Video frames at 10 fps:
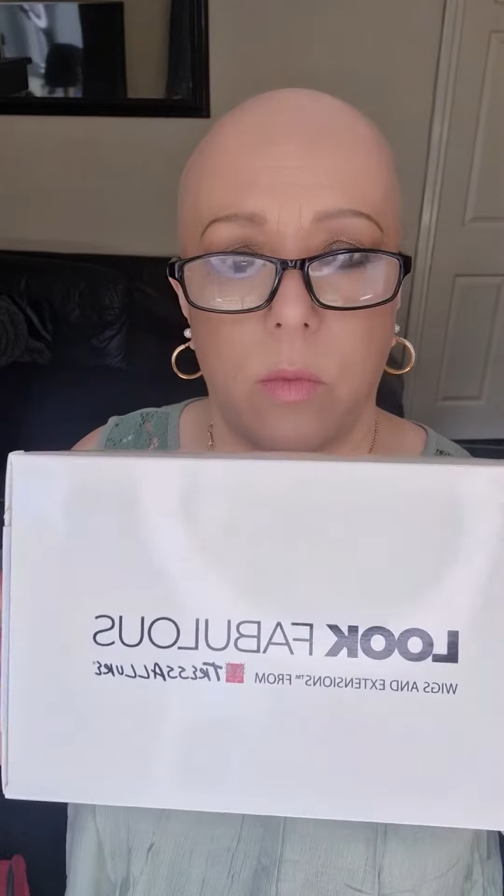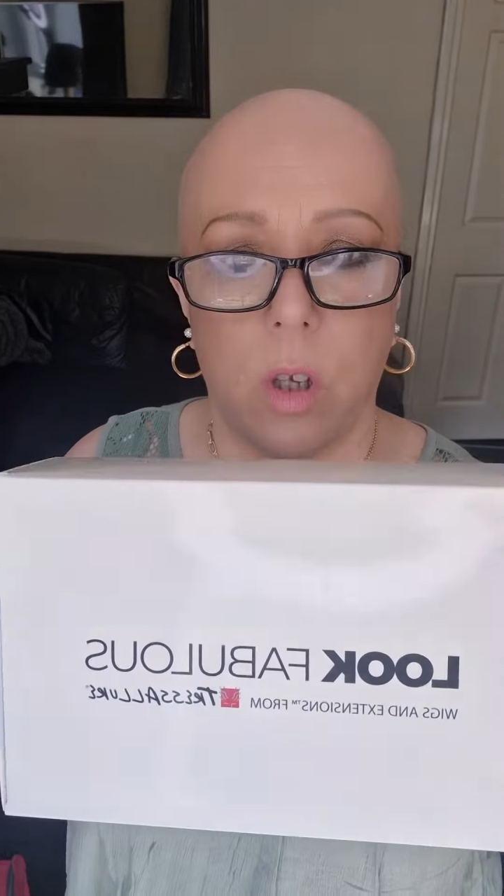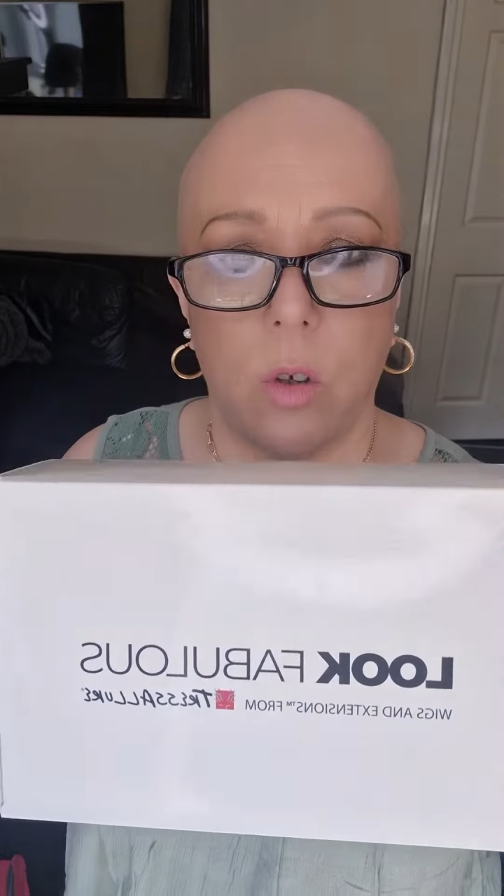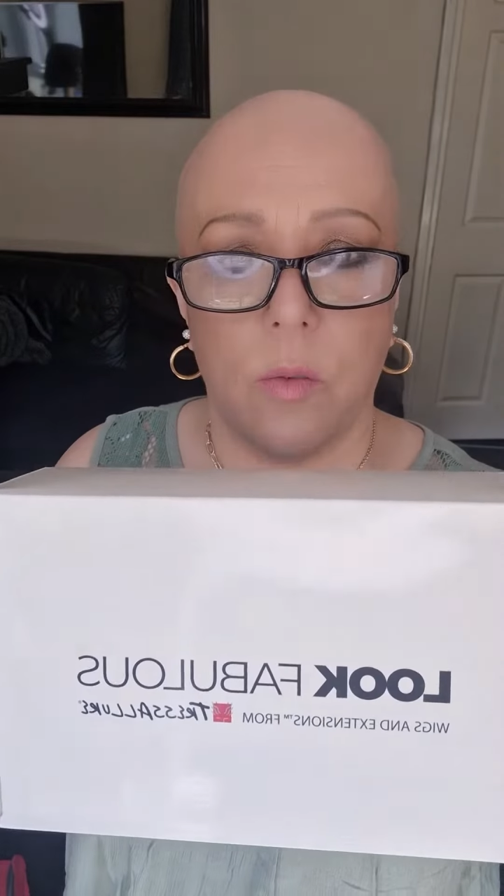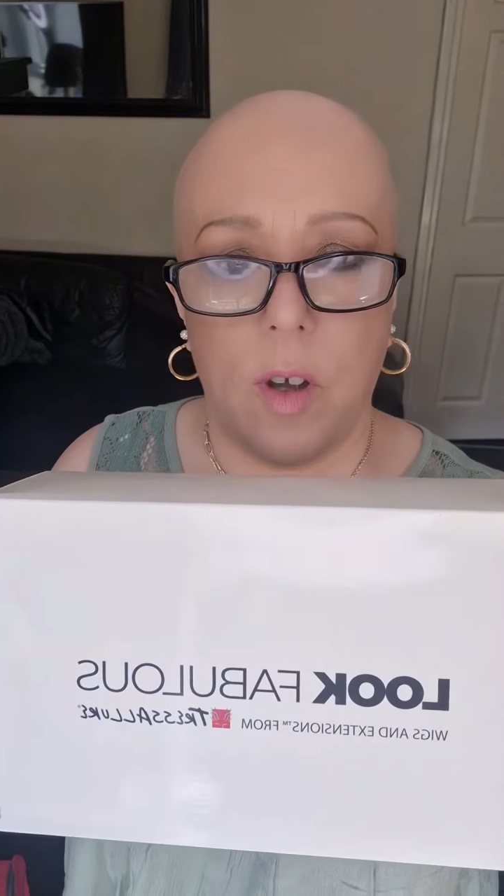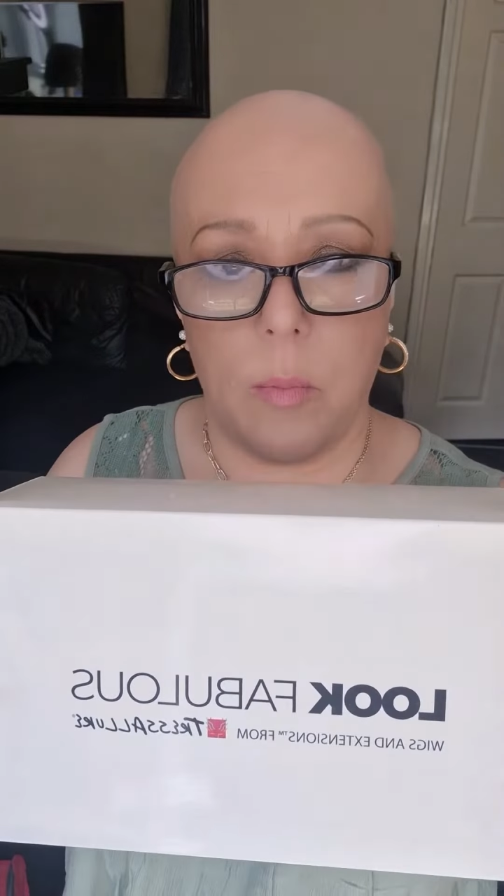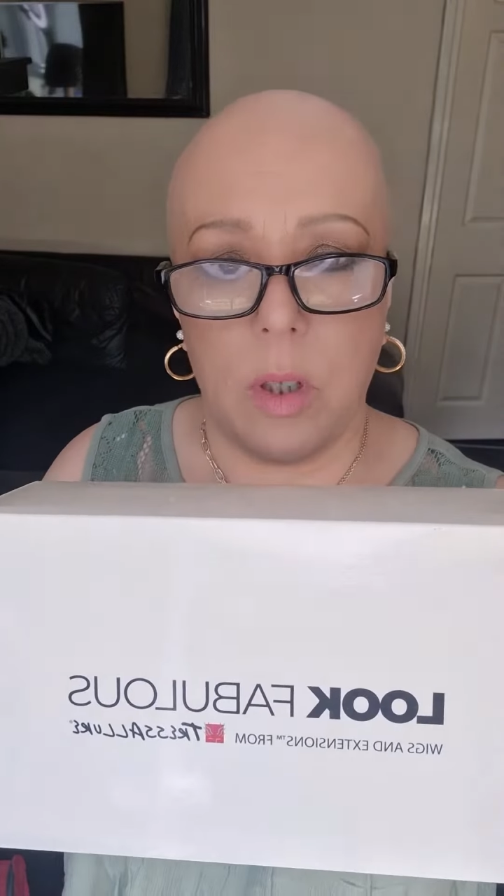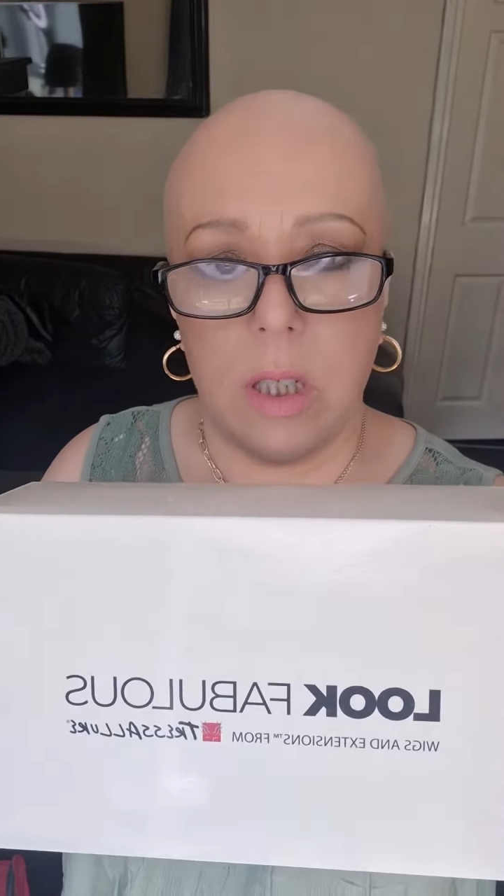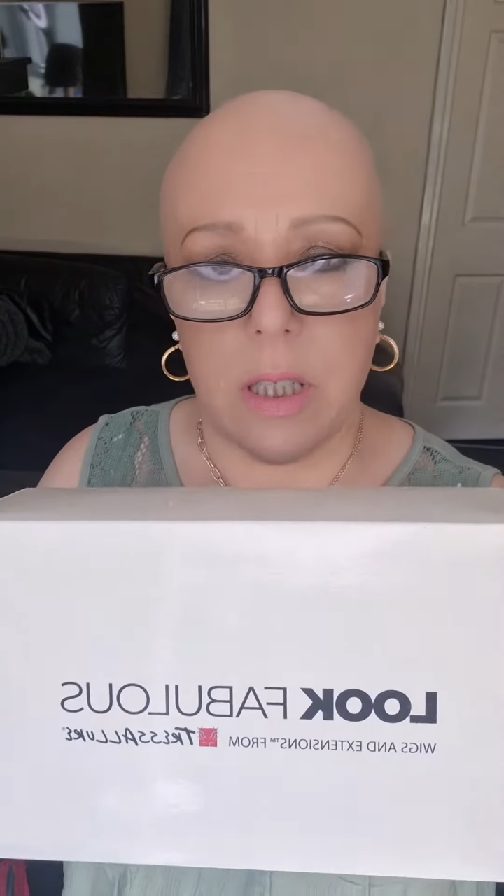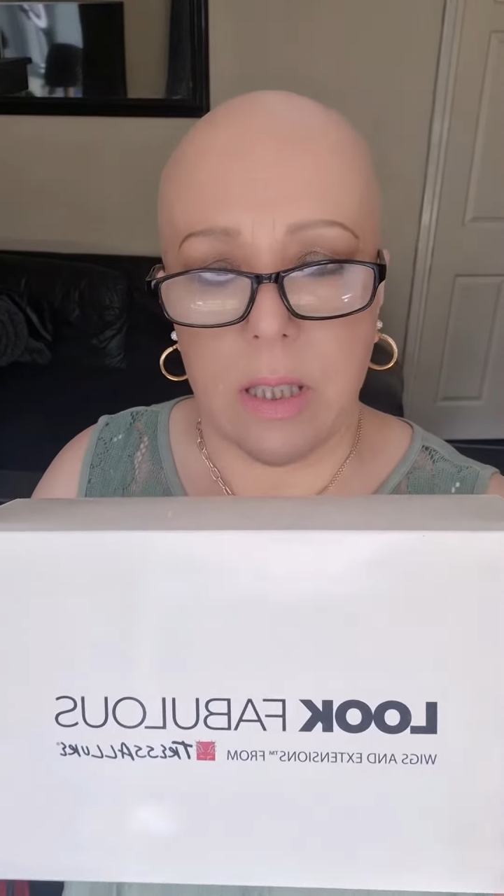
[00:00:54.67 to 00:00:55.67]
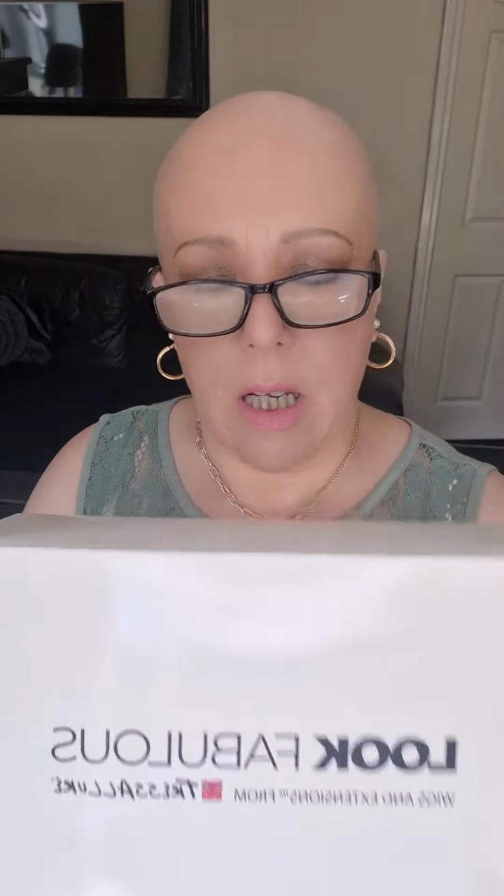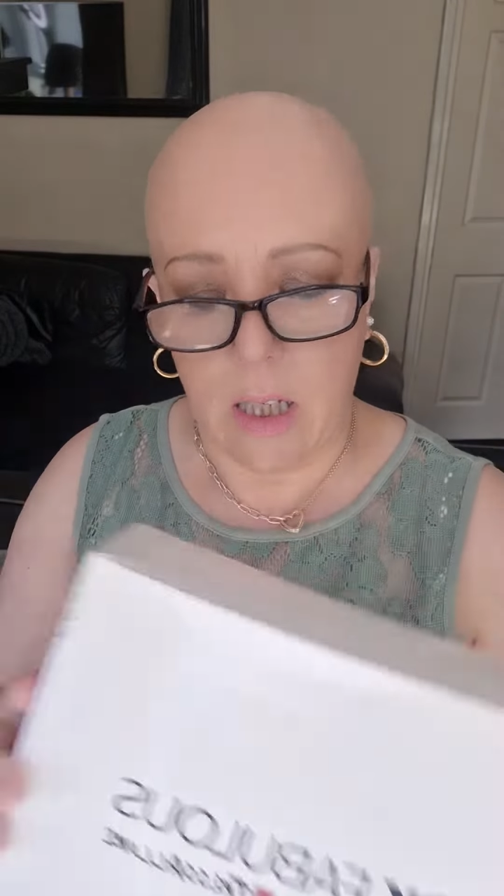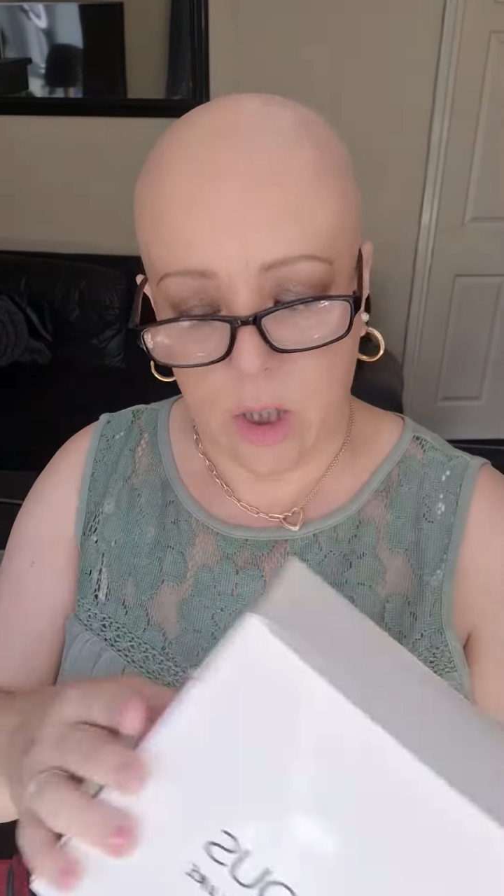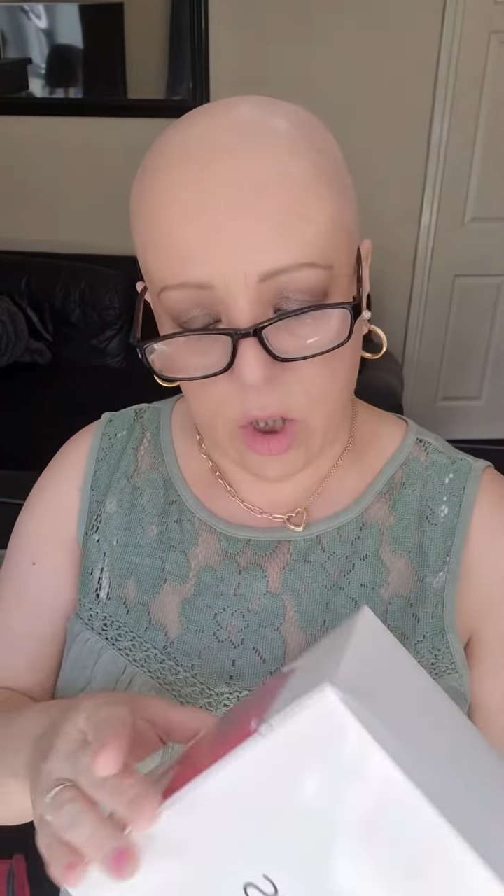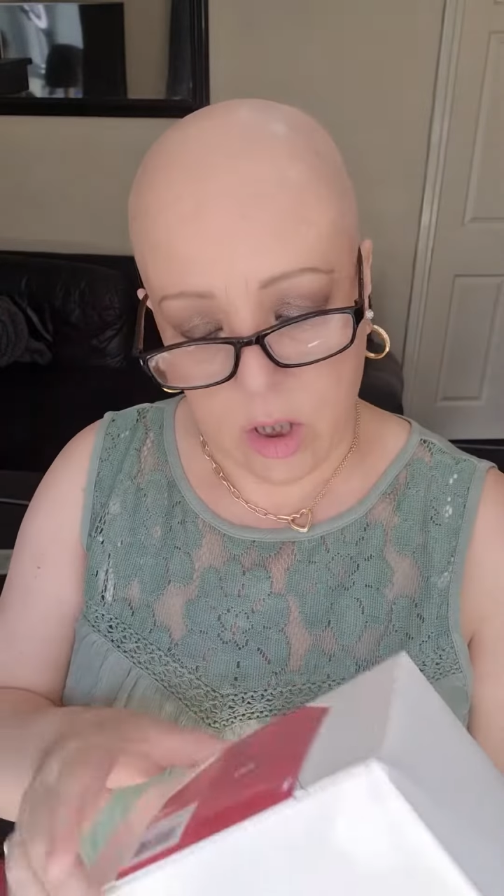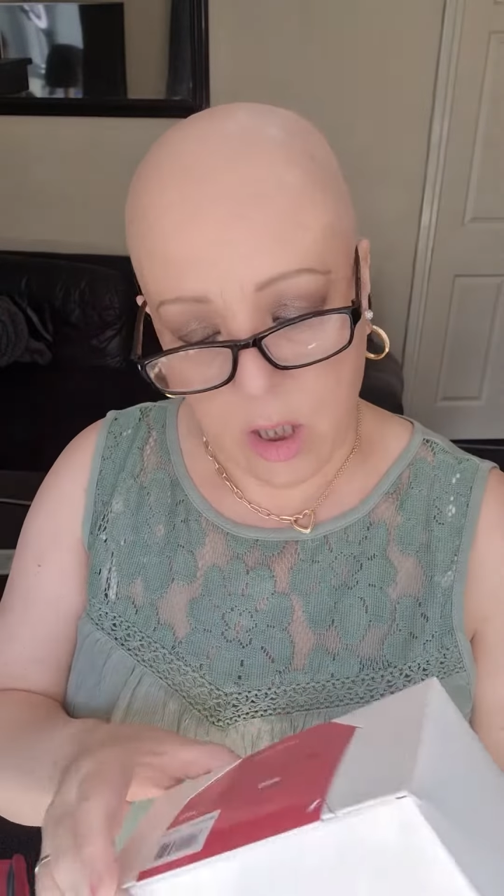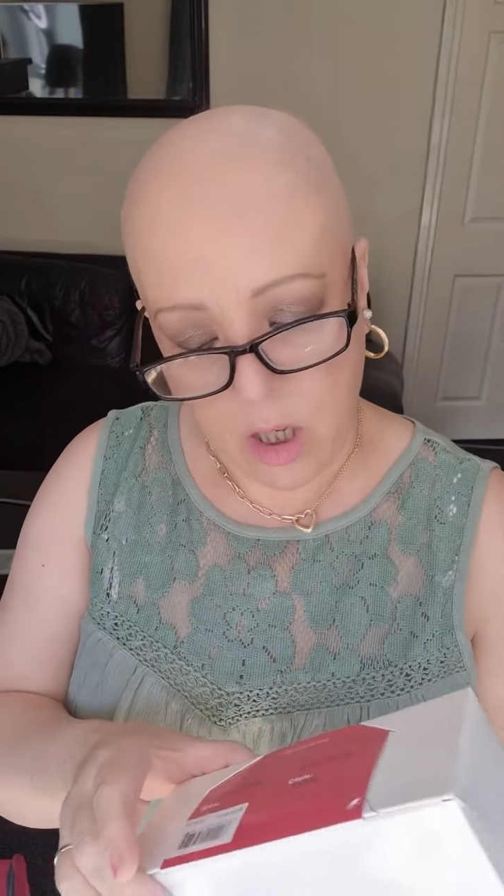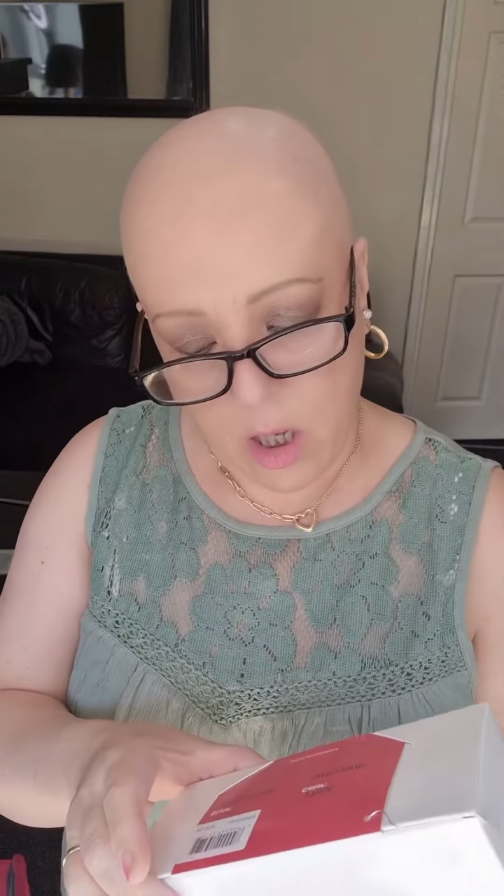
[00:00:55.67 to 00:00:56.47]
the Look Fabulous collection.